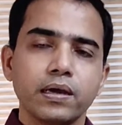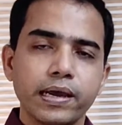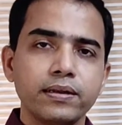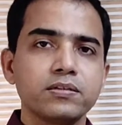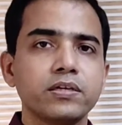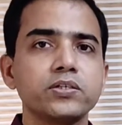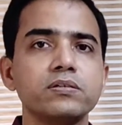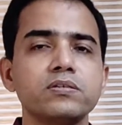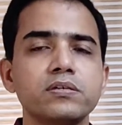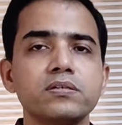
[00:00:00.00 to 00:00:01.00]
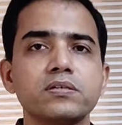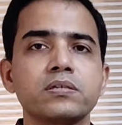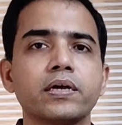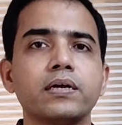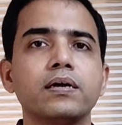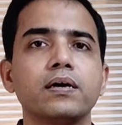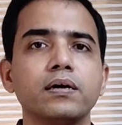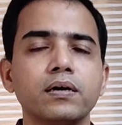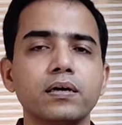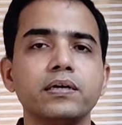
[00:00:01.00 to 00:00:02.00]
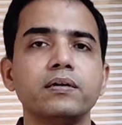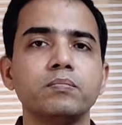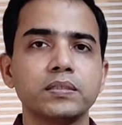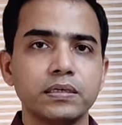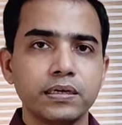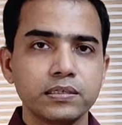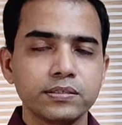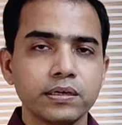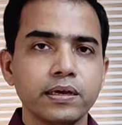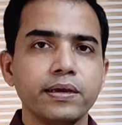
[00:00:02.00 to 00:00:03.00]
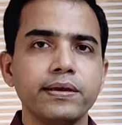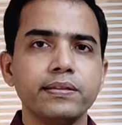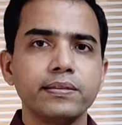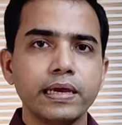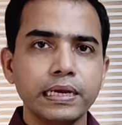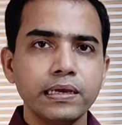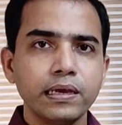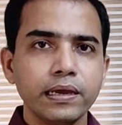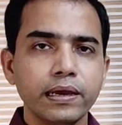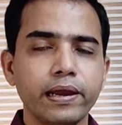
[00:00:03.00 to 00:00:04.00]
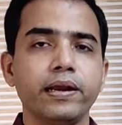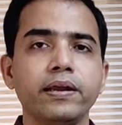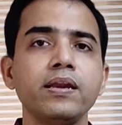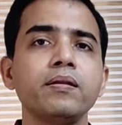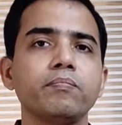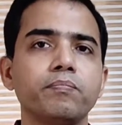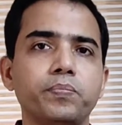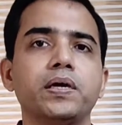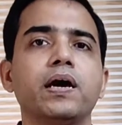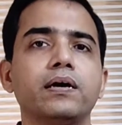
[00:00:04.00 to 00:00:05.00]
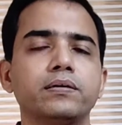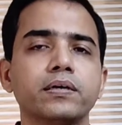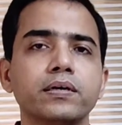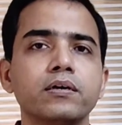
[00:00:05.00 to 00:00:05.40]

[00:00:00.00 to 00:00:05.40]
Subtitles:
and such incidences had occurred in Madras, in Delhi, and in Bihar.